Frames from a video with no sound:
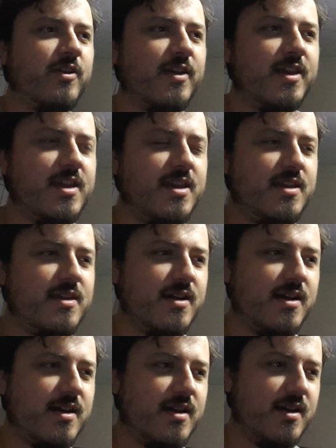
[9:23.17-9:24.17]
He
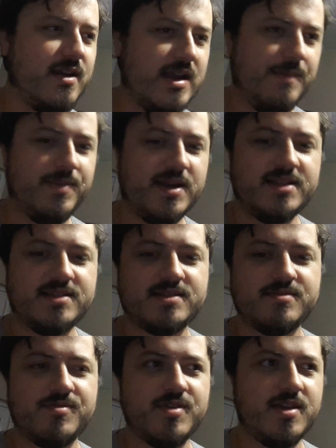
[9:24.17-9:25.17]

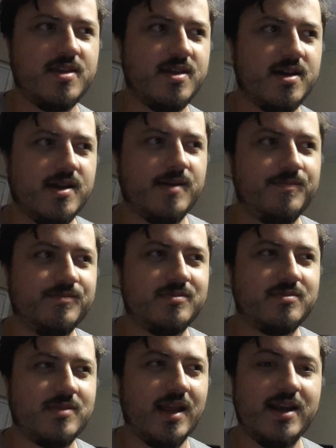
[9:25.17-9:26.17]
accompanies the
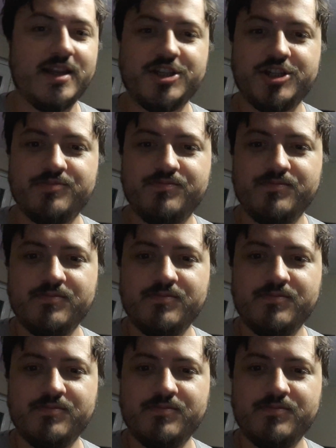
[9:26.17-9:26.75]
Dalish